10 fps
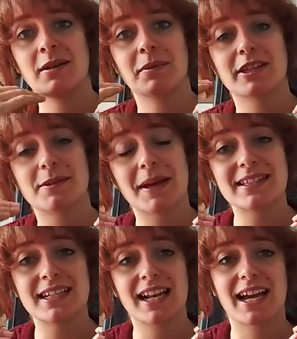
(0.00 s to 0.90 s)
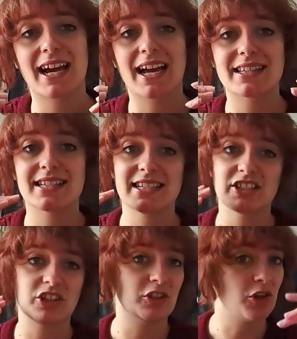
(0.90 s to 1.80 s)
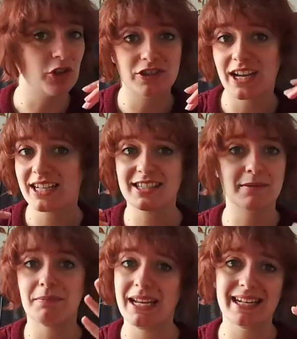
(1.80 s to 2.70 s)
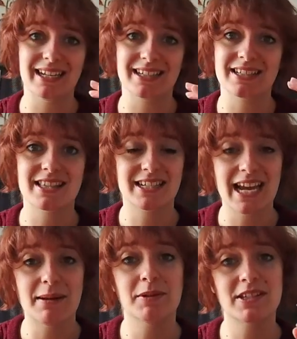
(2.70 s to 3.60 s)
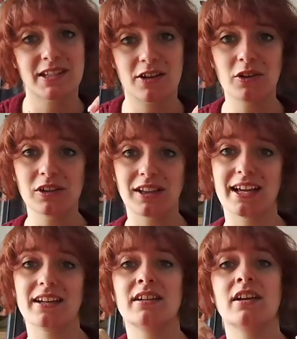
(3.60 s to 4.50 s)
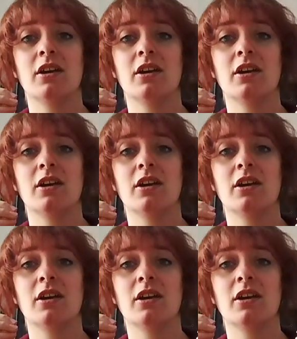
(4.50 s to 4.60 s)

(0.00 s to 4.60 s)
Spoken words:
but the semantic layer adds additional context and meaning to the tables in the gold layer,